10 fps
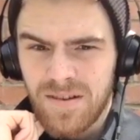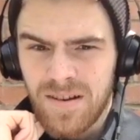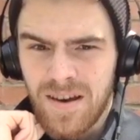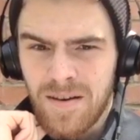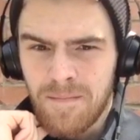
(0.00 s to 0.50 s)

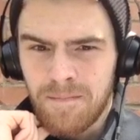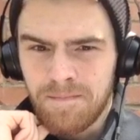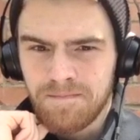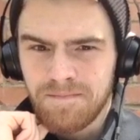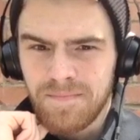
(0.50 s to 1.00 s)
And
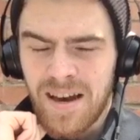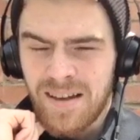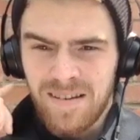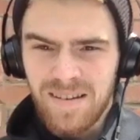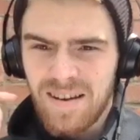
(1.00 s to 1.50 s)

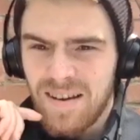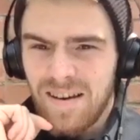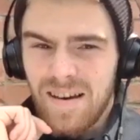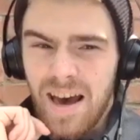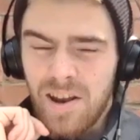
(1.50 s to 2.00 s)

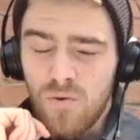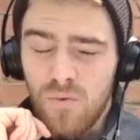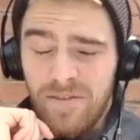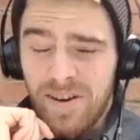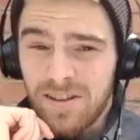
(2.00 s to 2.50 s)
I know
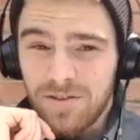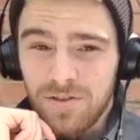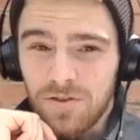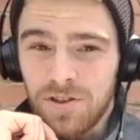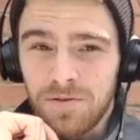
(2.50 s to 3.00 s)
we've had
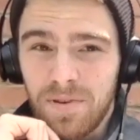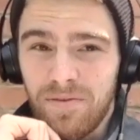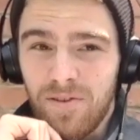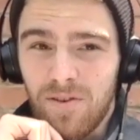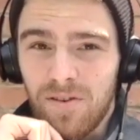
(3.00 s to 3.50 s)
discussions
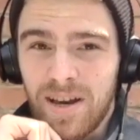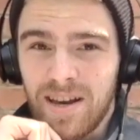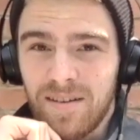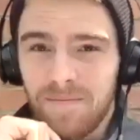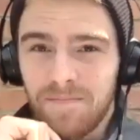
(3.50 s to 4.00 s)
before, like